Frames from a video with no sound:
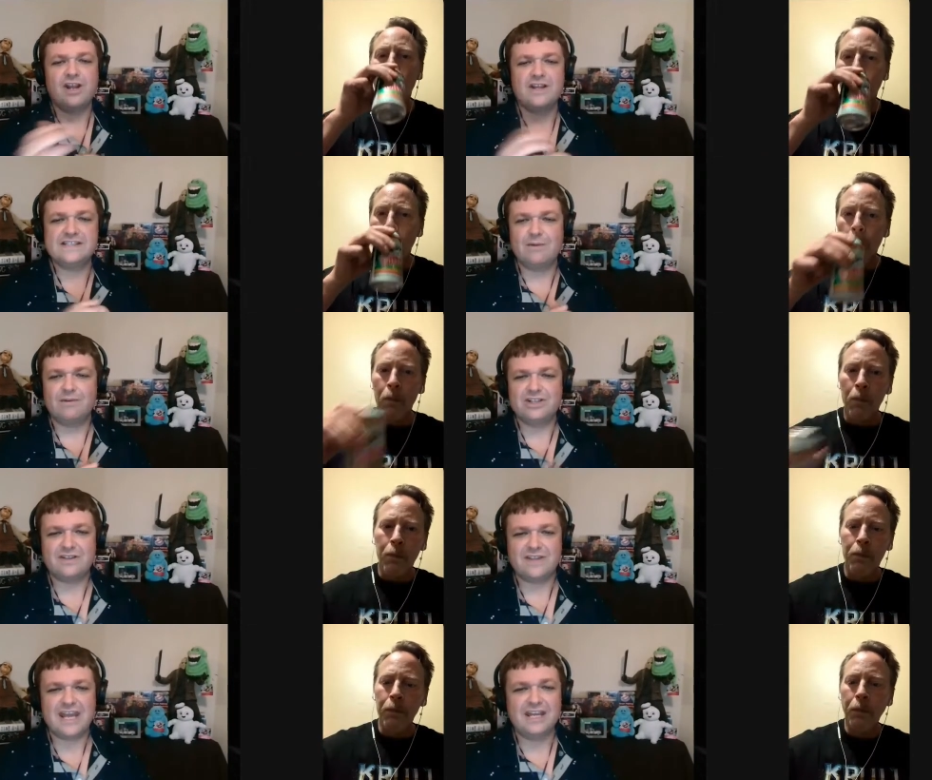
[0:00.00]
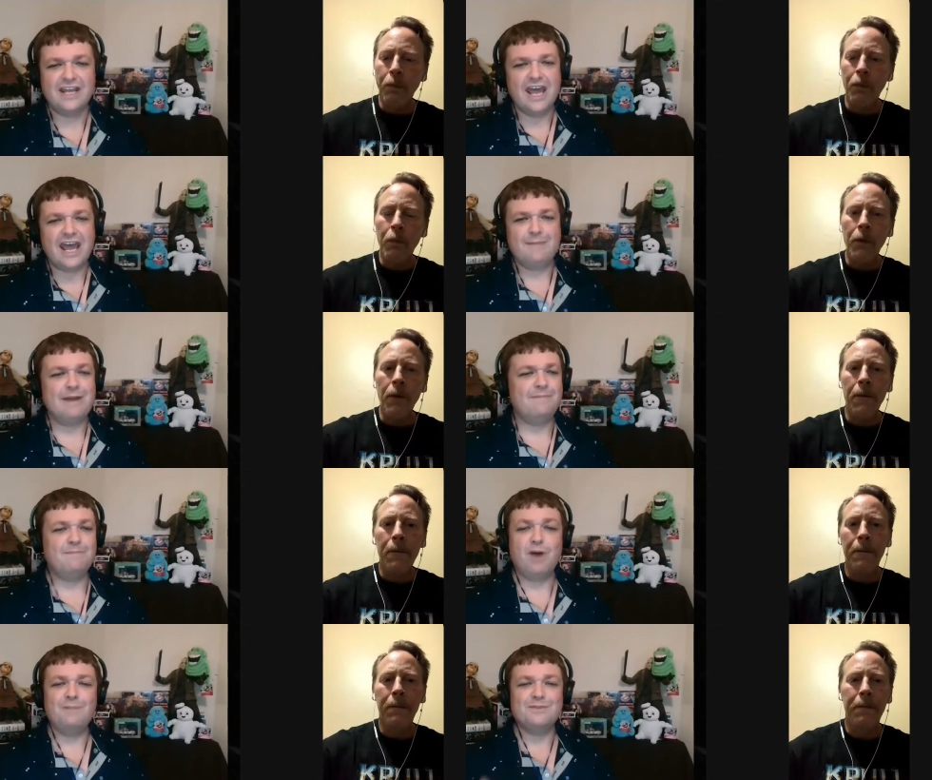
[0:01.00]
Speaker 1: you and see what you think. Hey, maybe
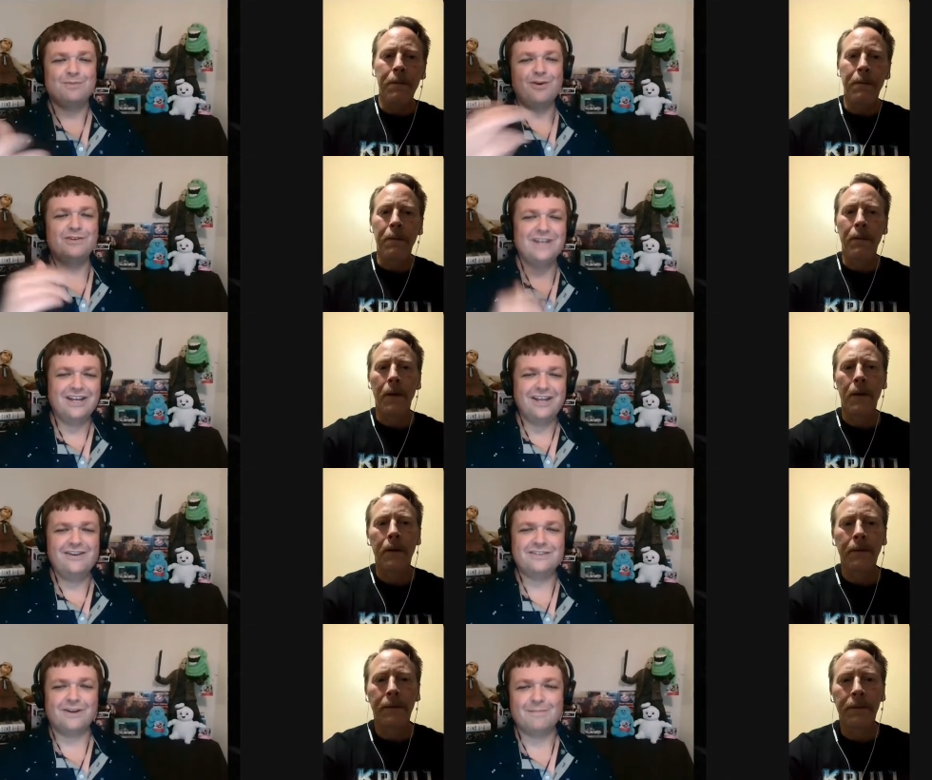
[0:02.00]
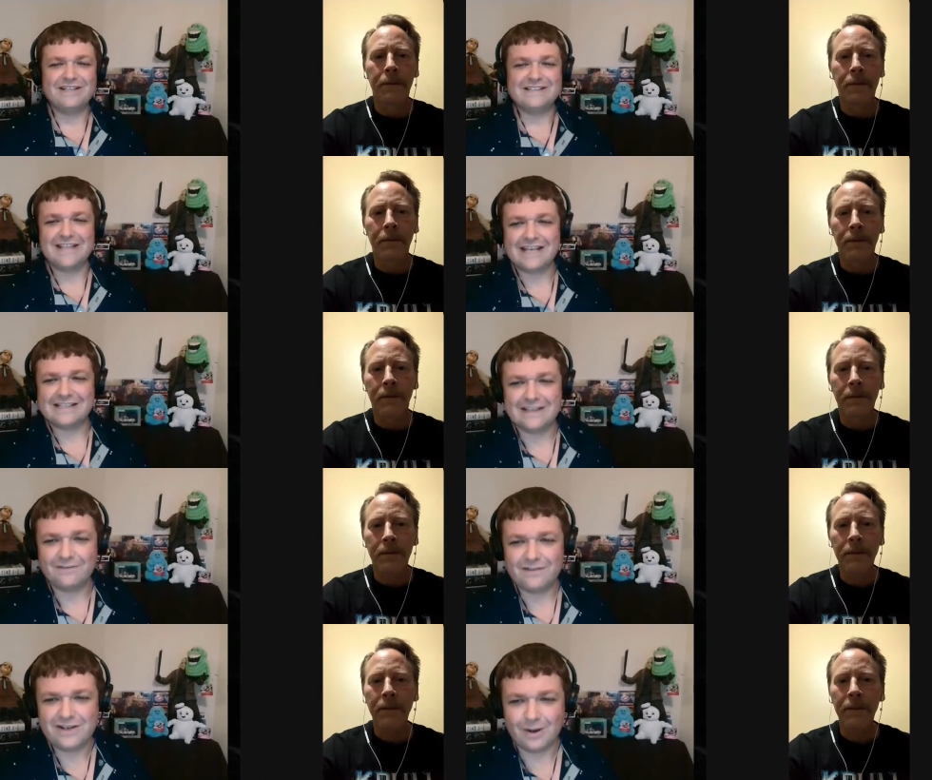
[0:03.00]
Pop Smokes, you can start mixing that
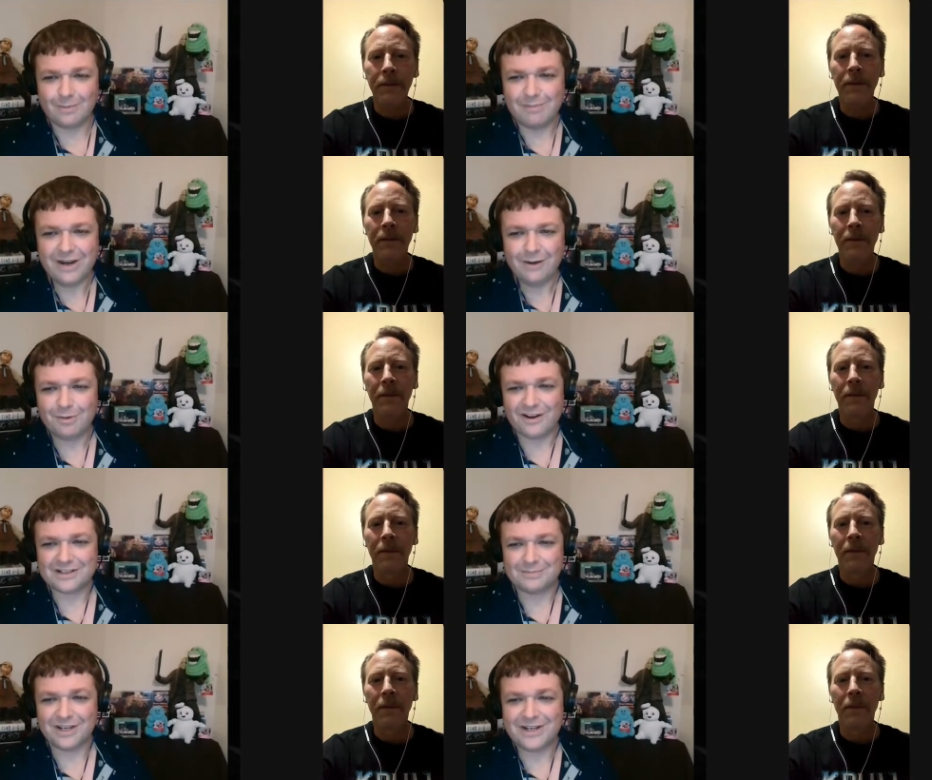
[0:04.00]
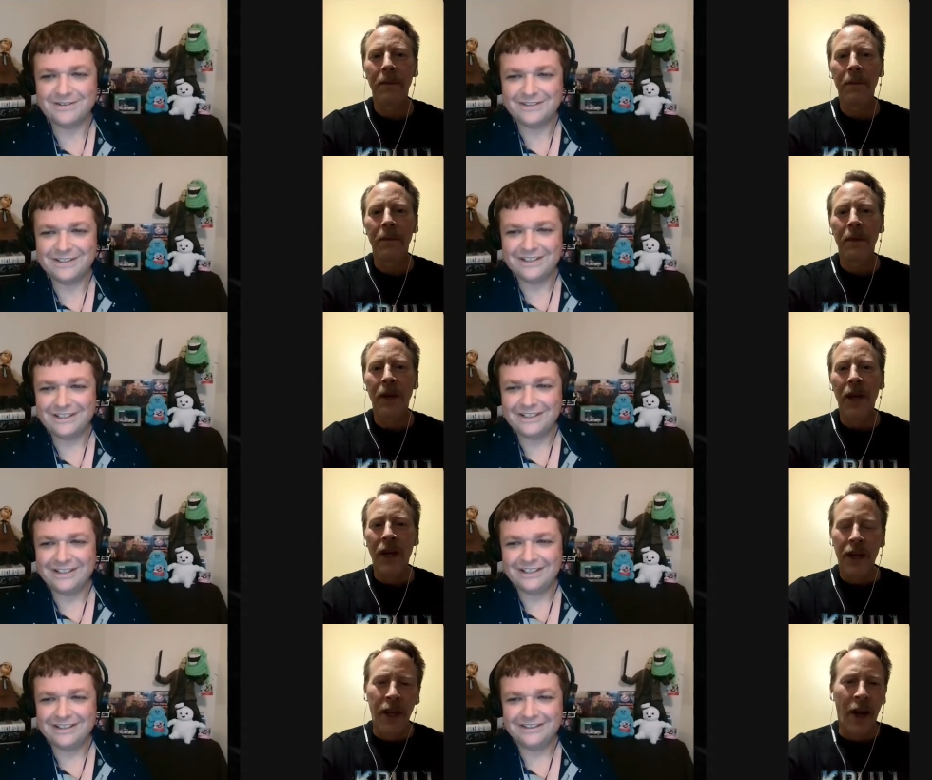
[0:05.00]
stuff into your beer possibly.
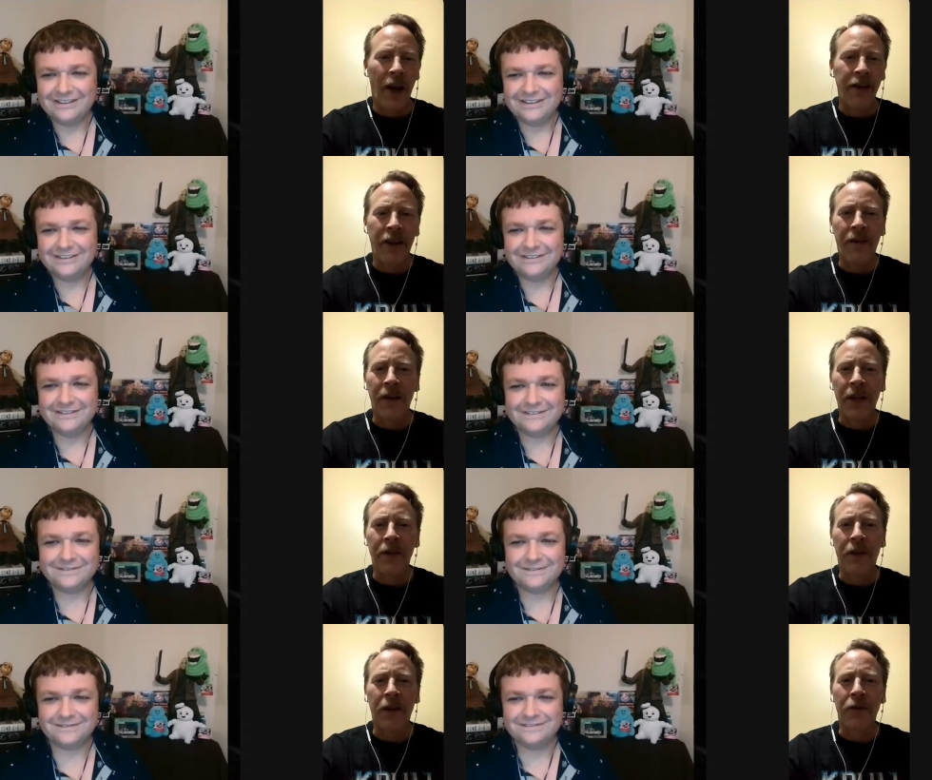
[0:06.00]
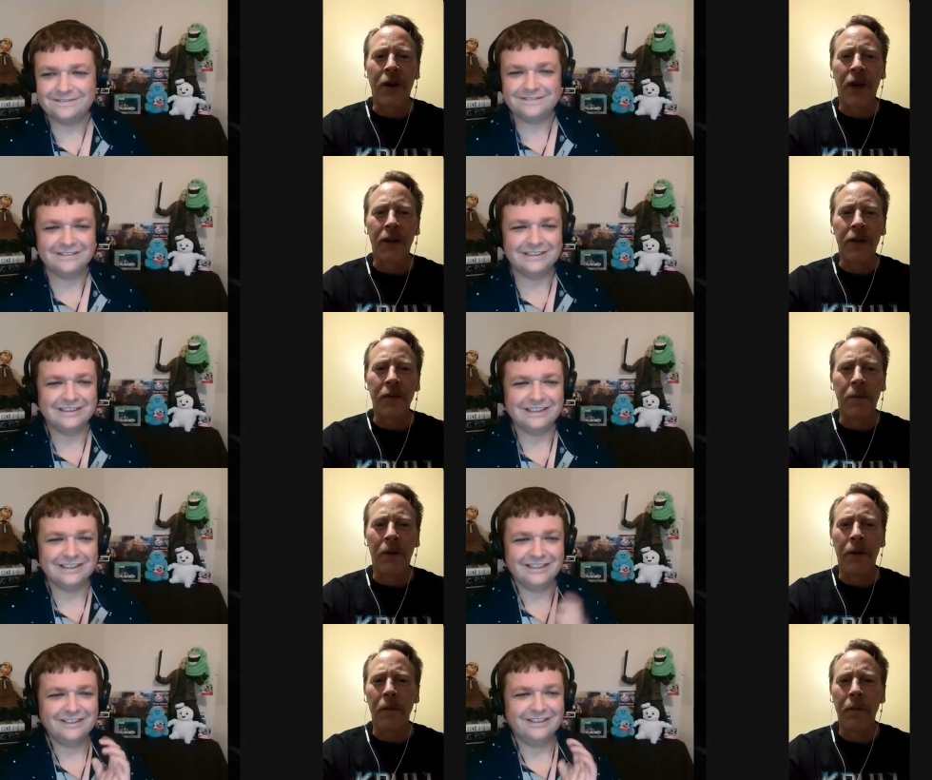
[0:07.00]
Speaker 2: Yeah, I'd give anything a try at this
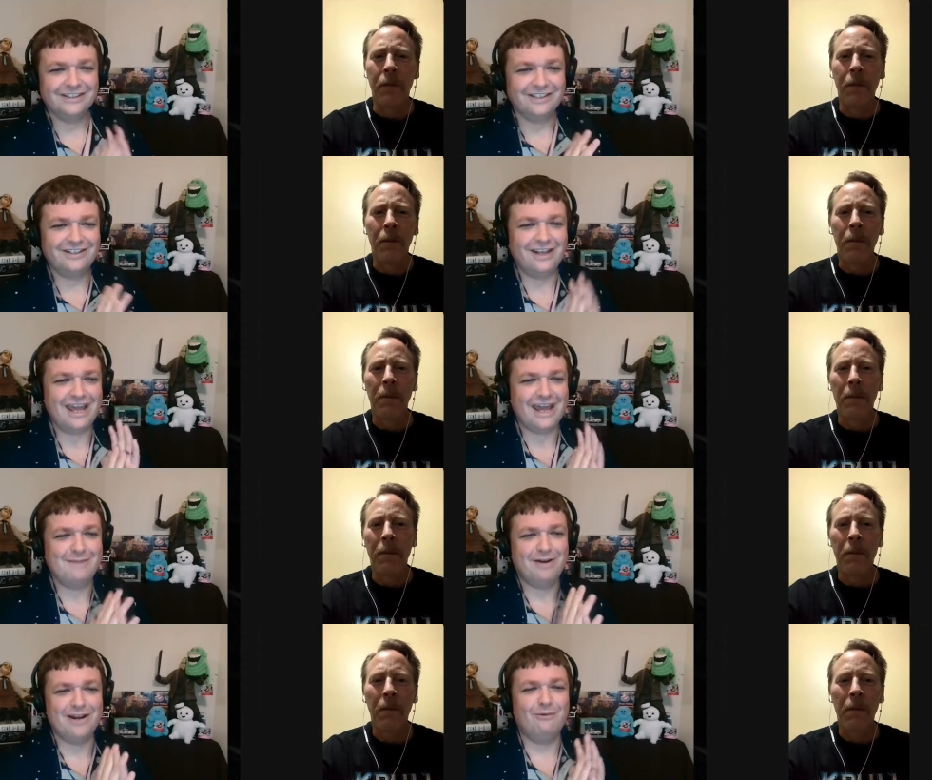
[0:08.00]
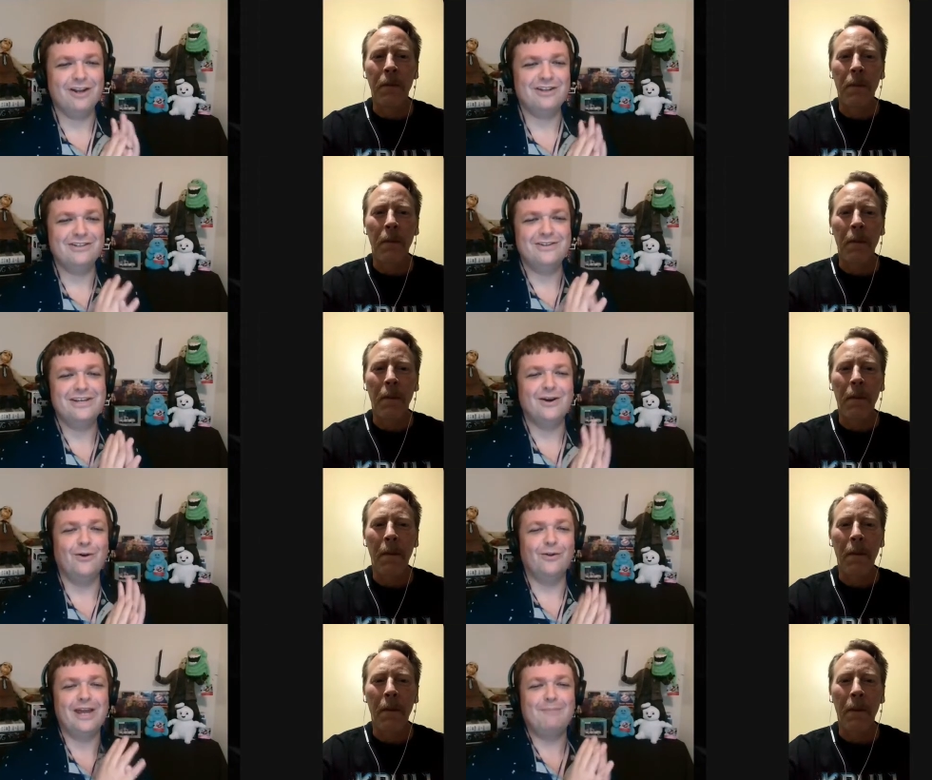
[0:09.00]
point
Speaker 1: anybody want to do the
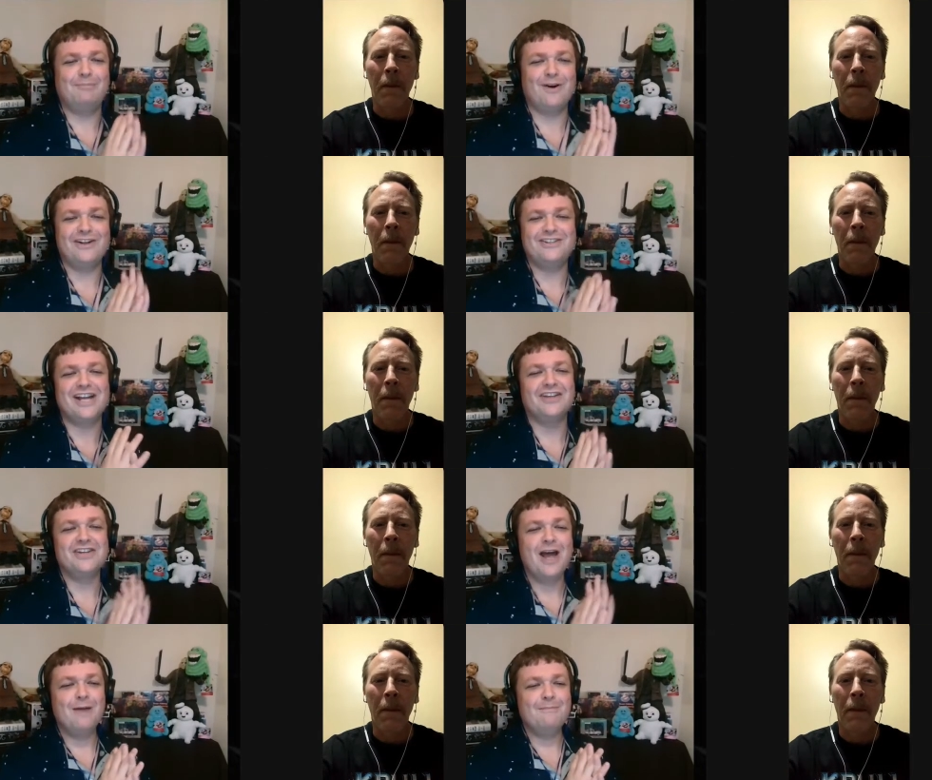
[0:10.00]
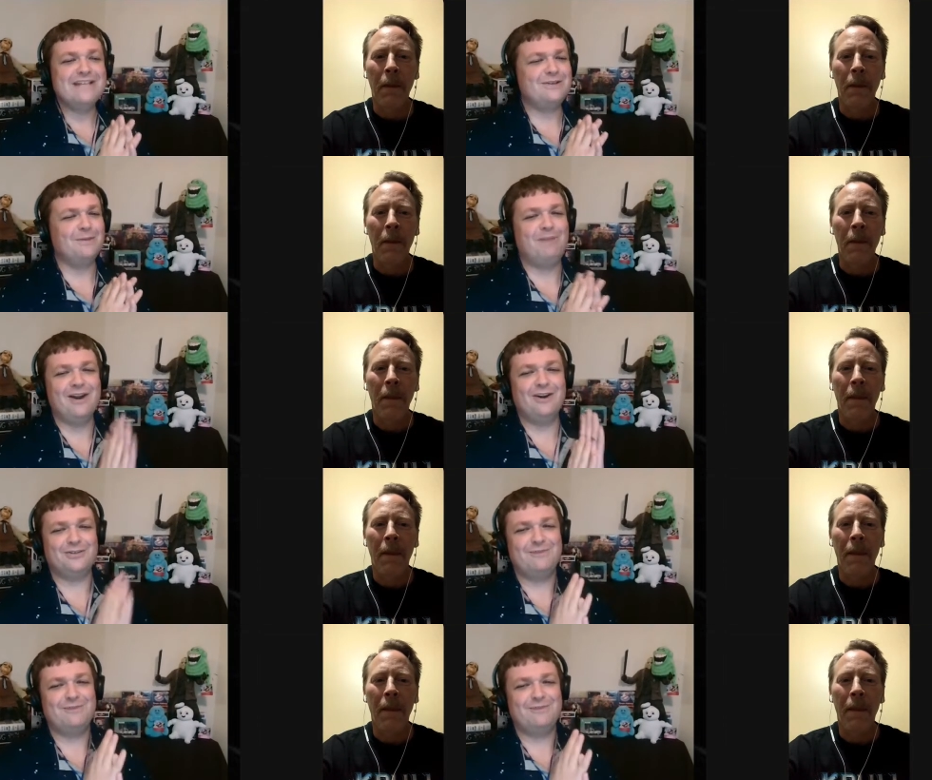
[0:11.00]
Olay Pod Challenge, Mister Parrish?